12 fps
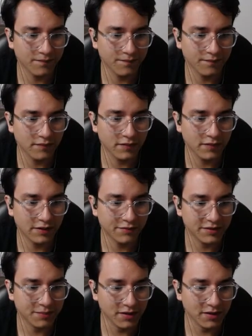in
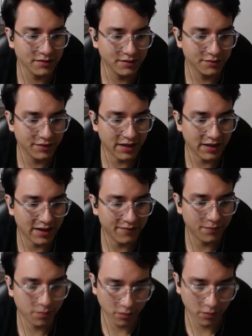response, we have
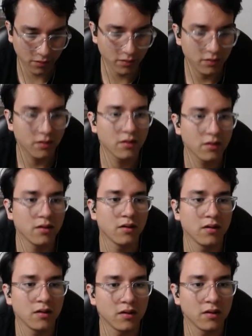poll.
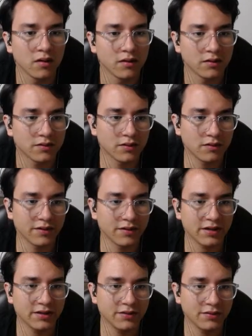So what we're going to
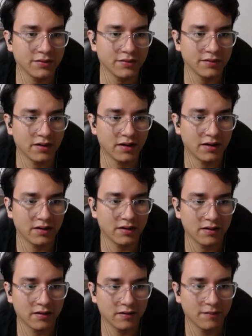do
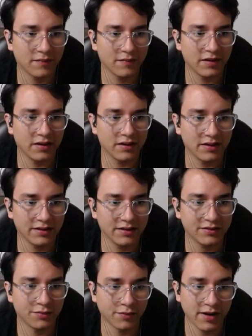is
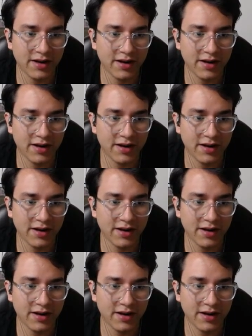ready.